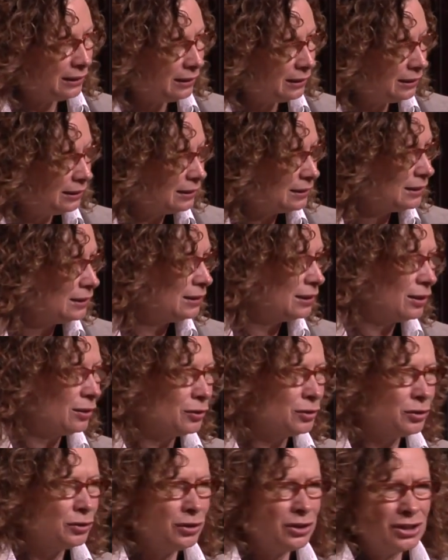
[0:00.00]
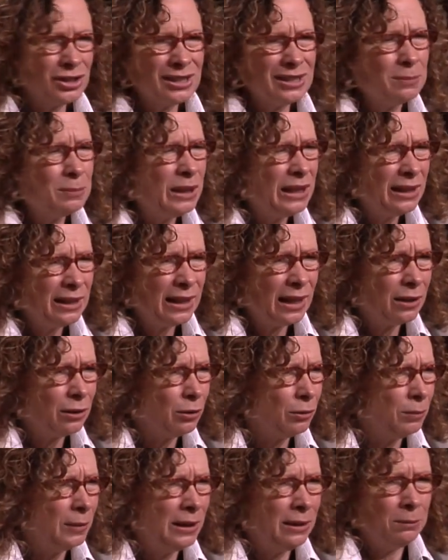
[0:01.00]
listen to their stories, just be together,
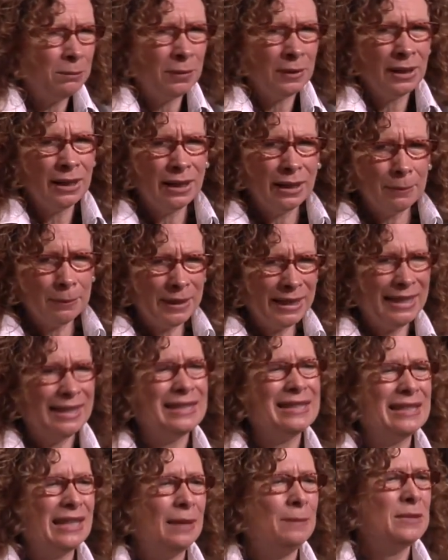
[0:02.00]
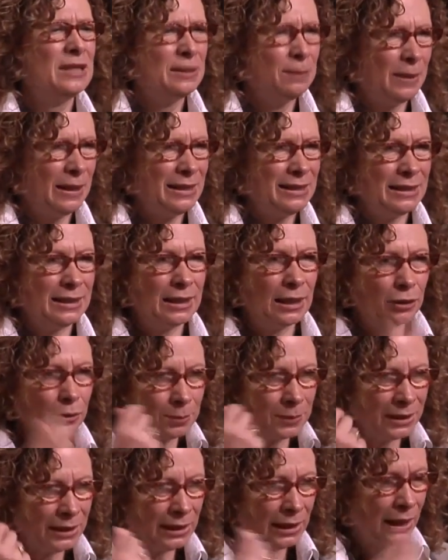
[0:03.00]
be in, be in the same space together,
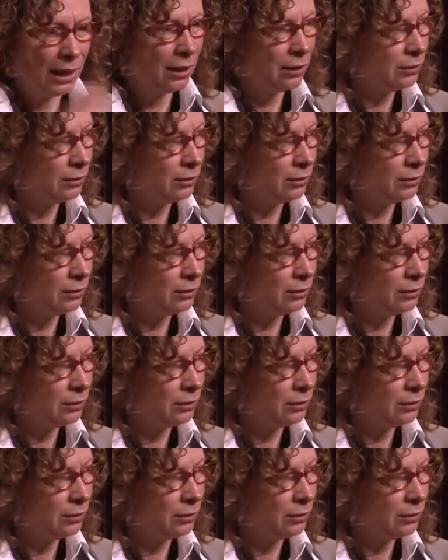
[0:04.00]
but not